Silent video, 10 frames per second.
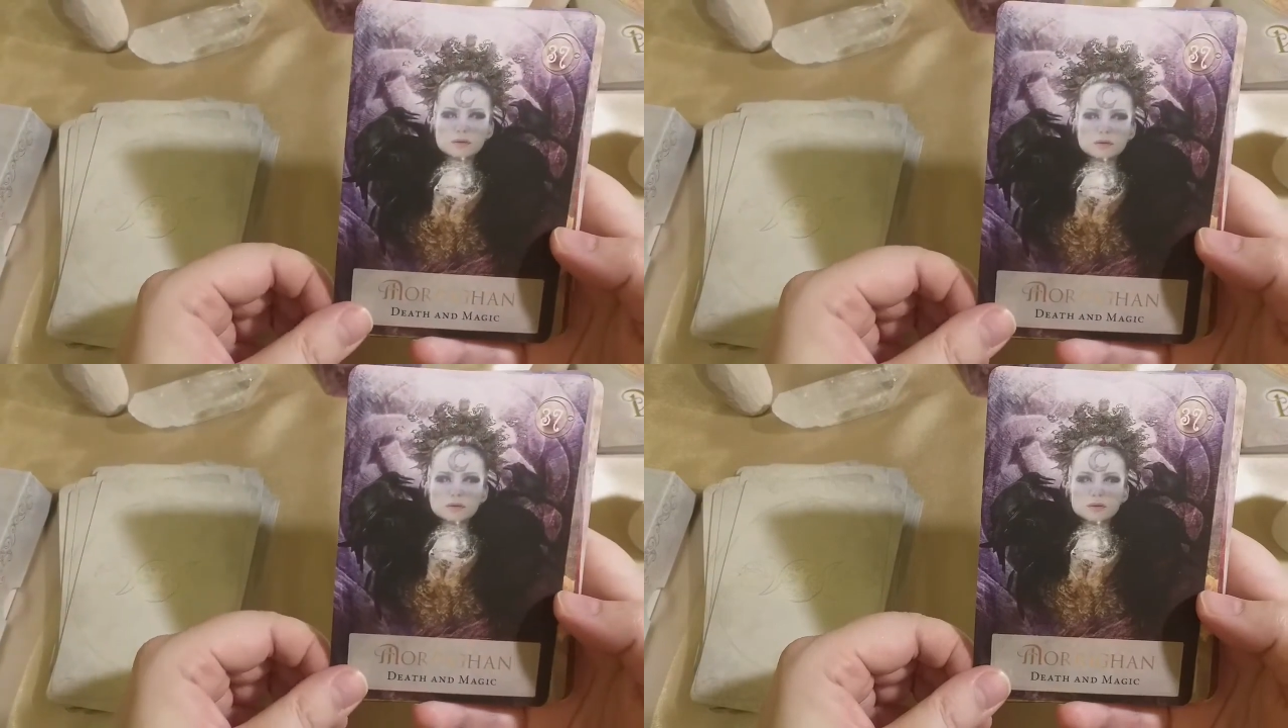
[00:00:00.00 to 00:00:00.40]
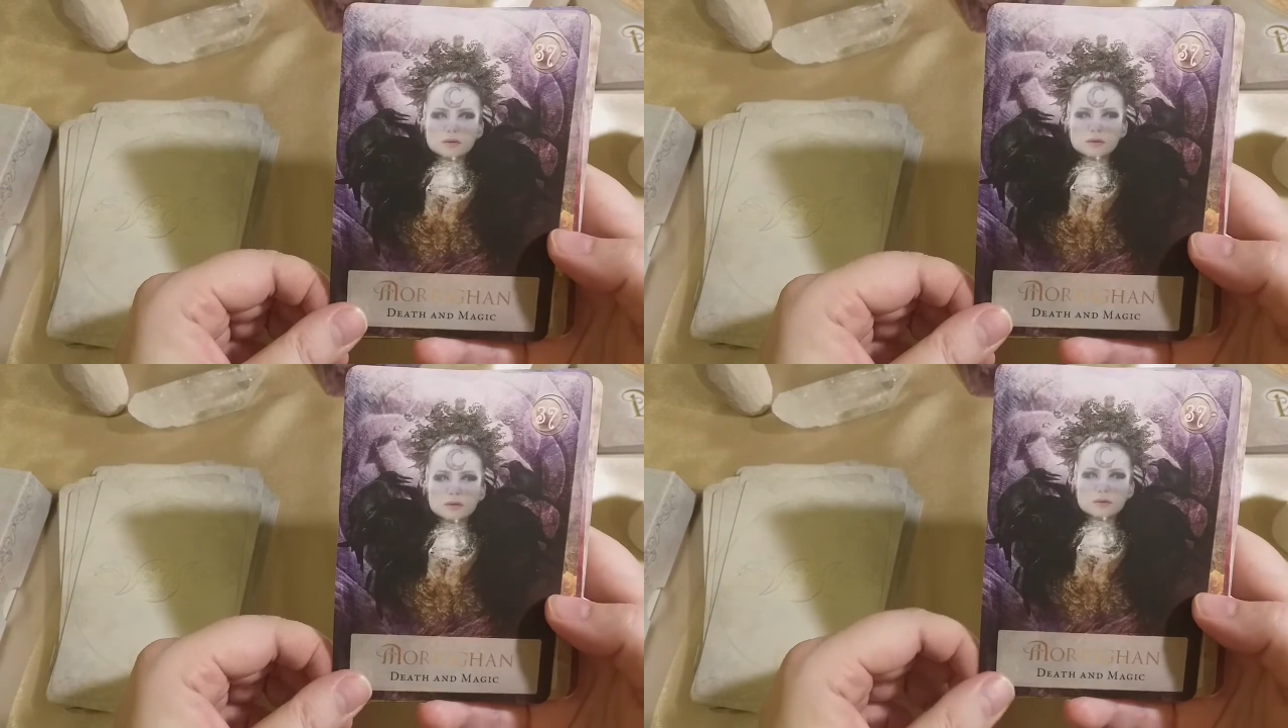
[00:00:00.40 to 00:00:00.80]

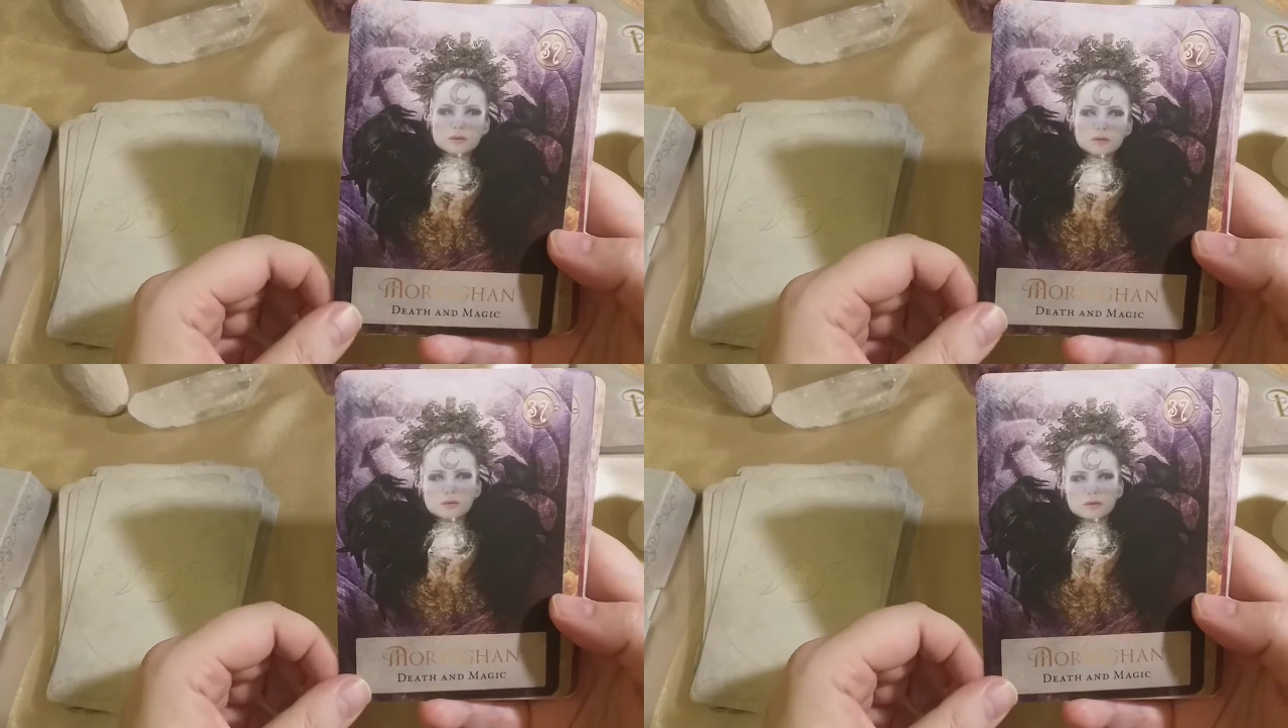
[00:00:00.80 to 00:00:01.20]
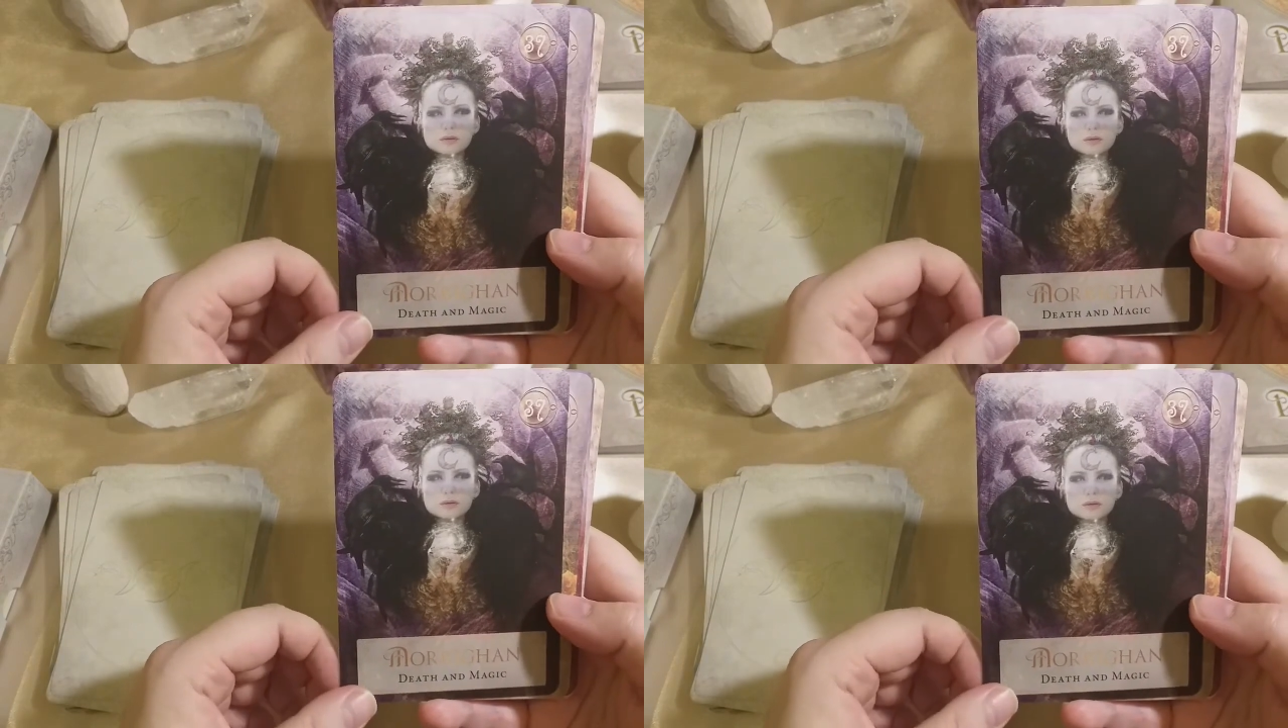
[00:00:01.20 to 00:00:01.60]
And usually the
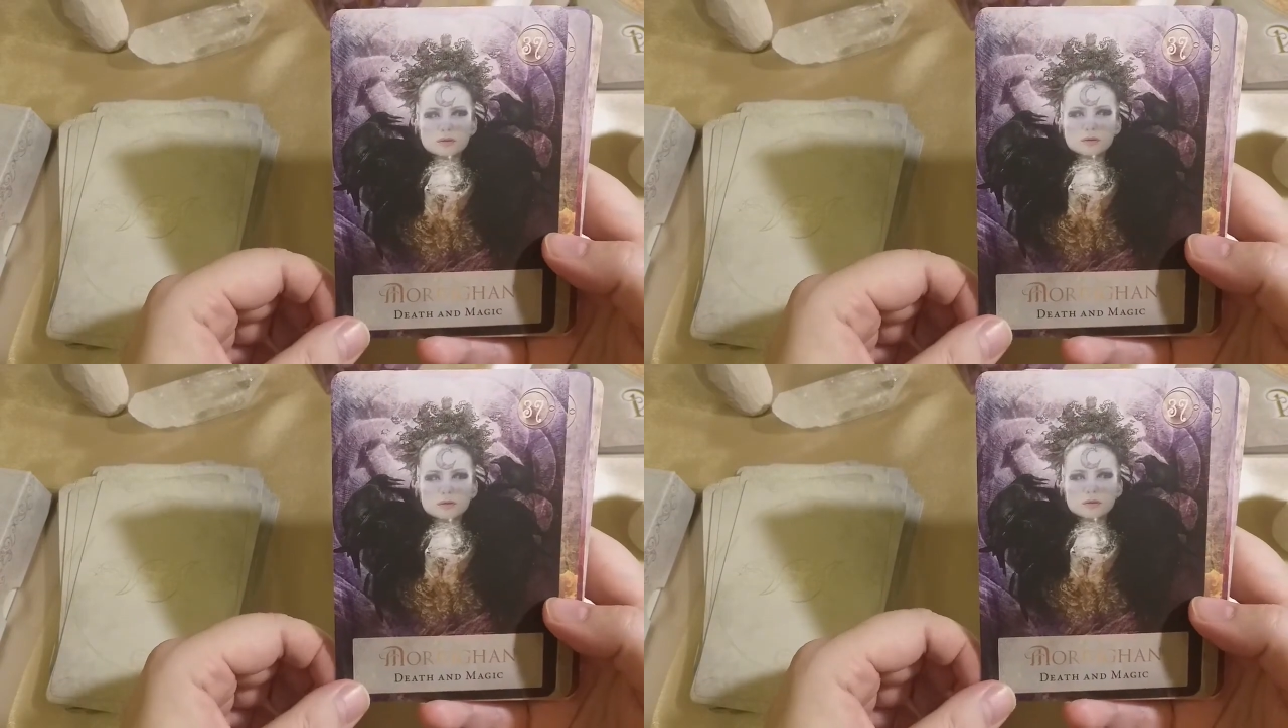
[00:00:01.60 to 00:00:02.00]
Morrigan